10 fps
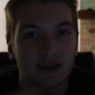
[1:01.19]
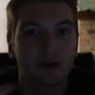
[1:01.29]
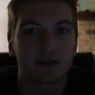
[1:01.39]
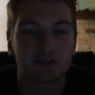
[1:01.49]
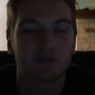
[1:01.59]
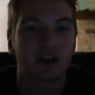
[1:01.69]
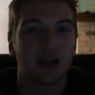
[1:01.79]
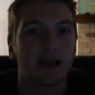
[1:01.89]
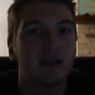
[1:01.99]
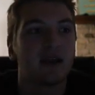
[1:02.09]
I always
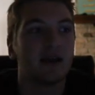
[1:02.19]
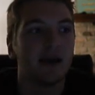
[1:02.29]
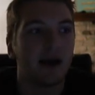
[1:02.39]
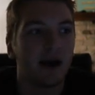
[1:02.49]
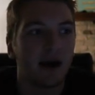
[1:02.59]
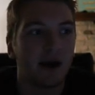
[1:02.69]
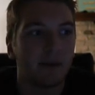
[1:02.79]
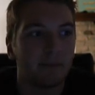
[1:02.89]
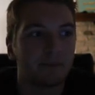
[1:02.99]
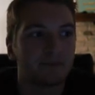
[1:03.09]
forget.
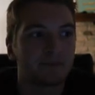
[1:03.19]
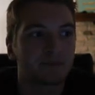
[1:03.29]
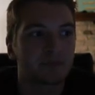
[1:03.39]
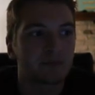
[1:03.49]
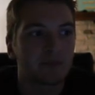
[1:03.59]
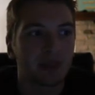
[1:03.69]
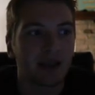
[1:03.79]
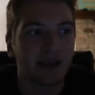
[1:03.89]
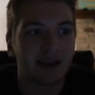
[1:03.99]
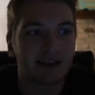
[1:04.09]

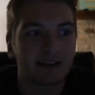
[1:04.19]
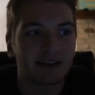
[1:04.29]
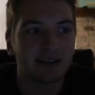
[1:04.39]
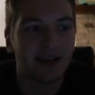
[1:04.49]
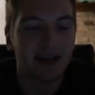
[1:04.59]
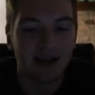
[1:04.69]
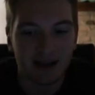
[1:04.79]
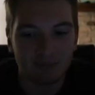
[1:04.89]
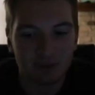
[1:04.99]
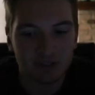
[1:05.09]
And yeah,
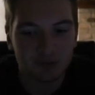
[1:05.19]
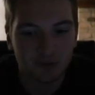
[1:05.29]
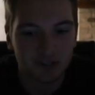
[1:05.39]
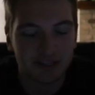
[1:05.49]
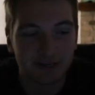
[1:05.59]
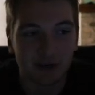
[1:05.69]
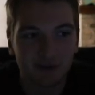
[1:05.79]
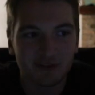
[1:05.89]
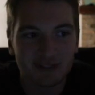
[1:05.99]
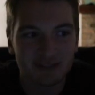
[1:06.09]
I'm just really
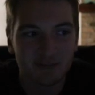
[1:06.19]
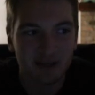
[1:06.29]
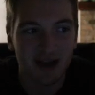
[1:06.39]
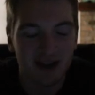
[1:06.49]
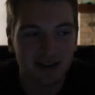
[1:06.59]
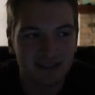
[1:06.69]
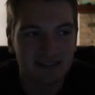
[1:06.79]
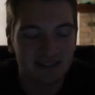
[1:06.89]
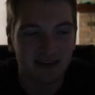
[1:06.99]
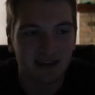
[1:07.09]
nervous, to be
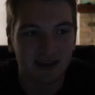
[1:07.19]
honest.